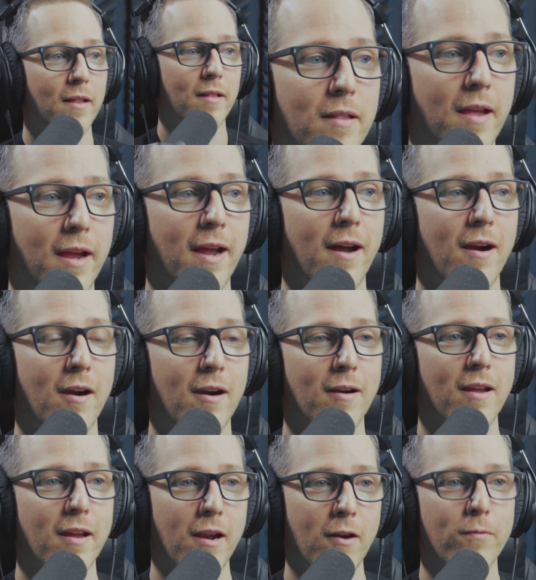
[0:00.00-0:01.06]
they
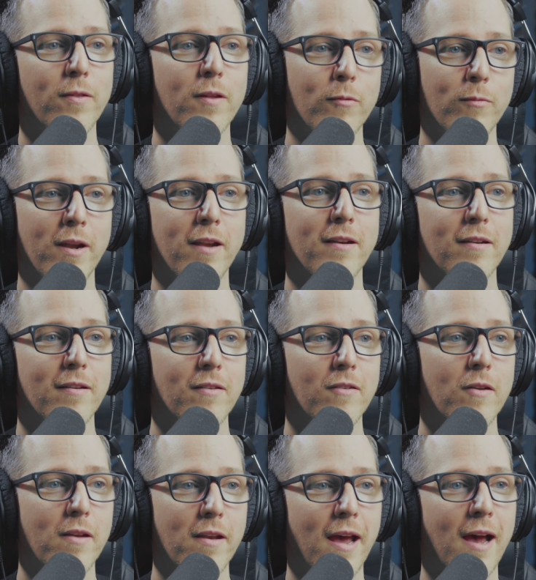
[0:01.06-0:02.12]
are carefully written
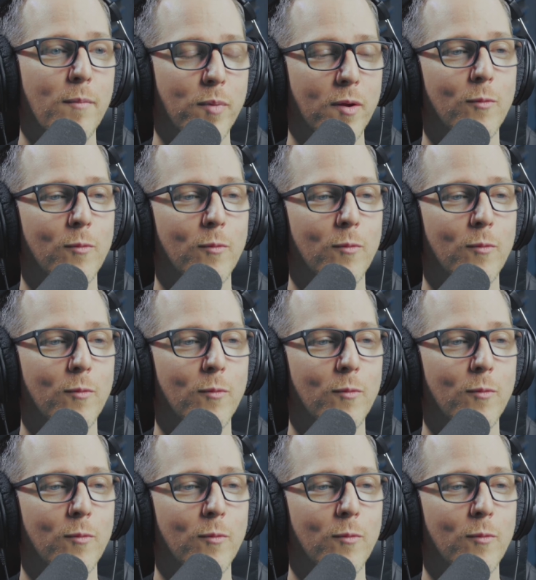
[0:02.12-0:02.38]
to not